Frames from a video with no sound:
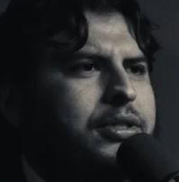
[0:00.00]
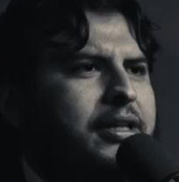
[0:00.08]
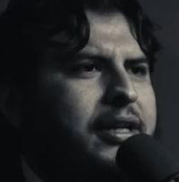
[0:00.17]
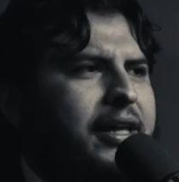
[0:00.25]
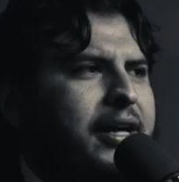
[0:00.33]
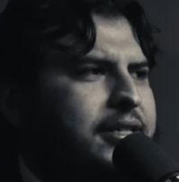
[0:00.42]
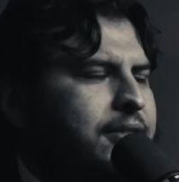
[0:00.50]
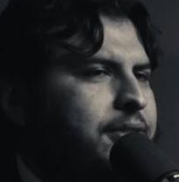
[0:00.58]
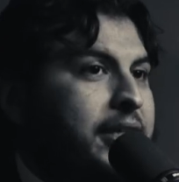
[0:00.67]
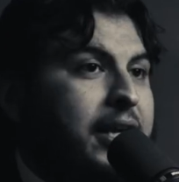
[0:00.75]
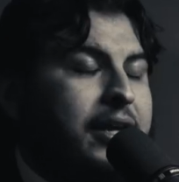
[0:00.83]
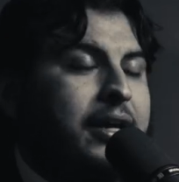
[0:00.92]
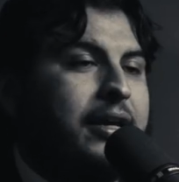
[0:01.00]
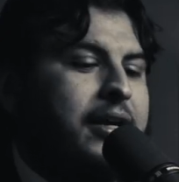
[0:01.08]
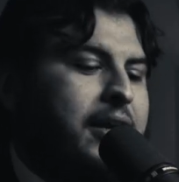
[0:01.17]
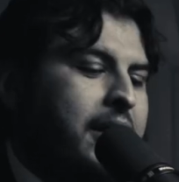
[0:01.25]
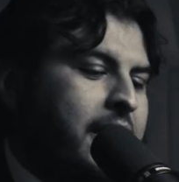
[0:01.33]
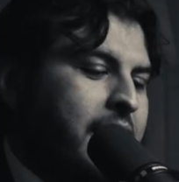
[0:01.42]
in the class? I was like, yeah. I
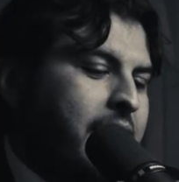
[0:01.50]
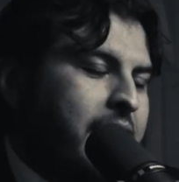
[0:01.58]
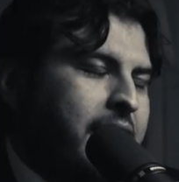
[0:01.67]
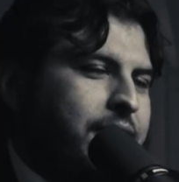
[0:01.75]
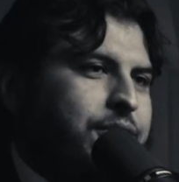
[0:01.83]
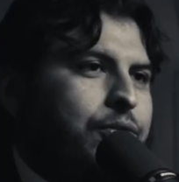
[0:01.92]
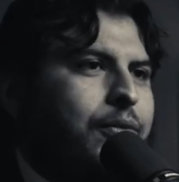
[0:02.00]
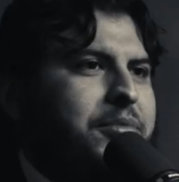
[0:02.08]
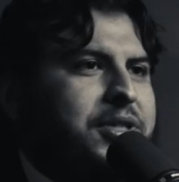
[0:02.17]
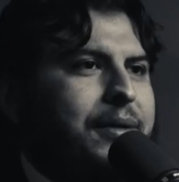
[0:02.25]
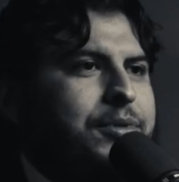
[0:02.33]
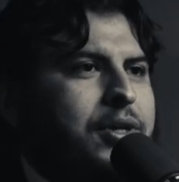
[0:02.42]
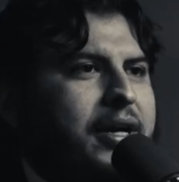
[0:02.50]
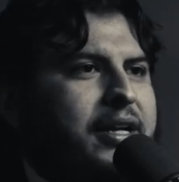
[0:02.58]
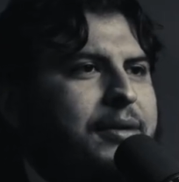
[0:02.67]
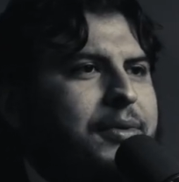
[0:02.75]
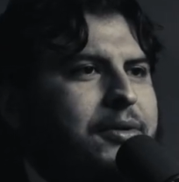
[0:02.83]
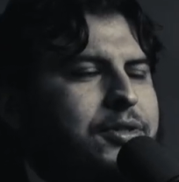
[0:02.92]
was like, you want me to send them to you? I could
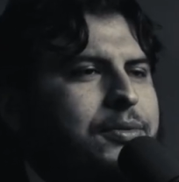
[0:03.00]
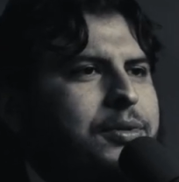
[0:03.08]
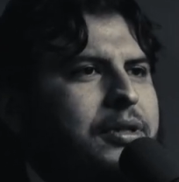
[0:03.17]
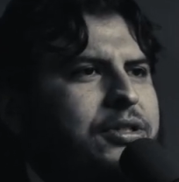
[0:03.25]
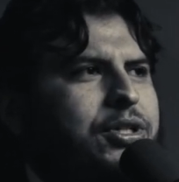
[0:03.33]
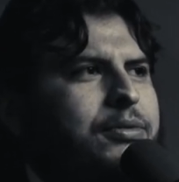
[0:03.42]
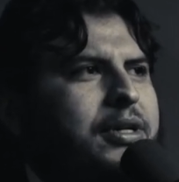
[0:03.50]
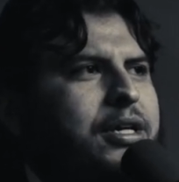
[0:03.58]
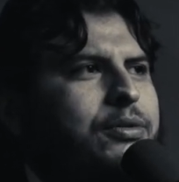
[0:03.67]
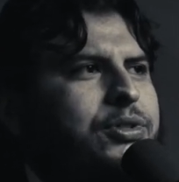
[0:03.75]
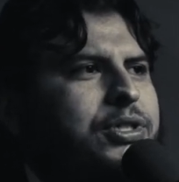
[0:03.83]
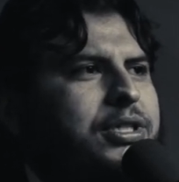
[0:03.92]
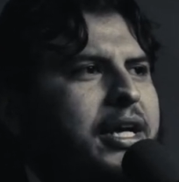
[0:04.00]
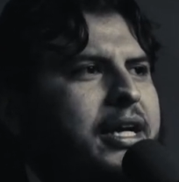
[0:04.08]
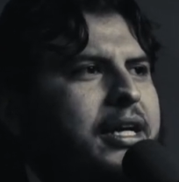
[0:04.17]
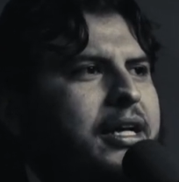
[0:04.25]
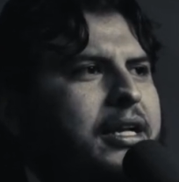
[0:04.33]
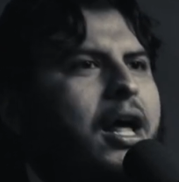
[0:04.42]
email it to you. And he was just like,
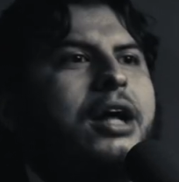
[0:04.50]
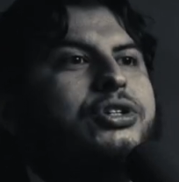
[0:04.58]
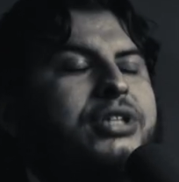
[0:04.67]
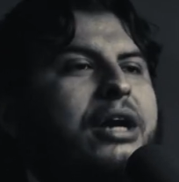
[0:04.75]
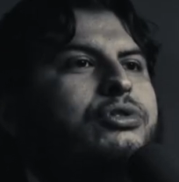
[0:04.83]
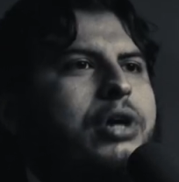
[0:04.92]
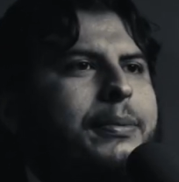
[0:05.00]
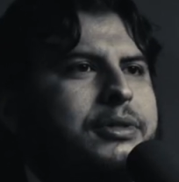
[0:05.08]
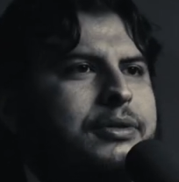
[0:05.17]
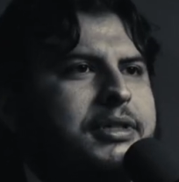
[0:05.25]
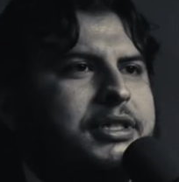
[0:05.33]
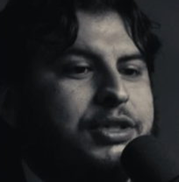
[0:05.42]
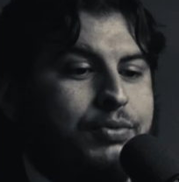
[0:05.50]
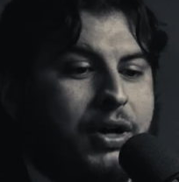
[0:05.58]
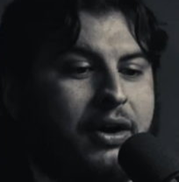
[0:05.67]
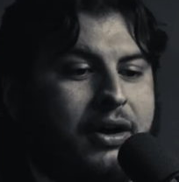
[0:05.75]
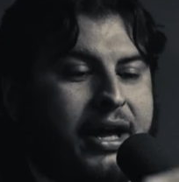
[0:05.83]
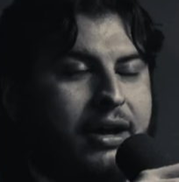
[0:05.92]
no, just AirDrop it to us. Because we
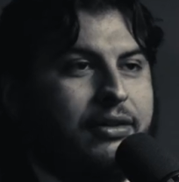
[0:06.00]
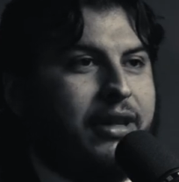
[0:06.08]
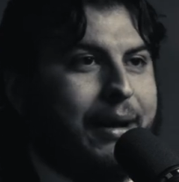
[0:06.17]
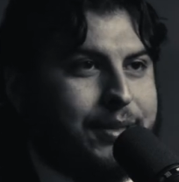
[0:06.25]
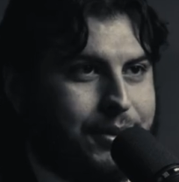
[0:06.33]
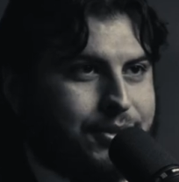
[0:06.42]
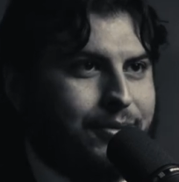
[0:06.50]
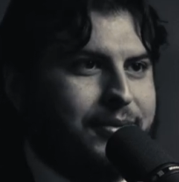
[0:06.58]
all had our laptops open.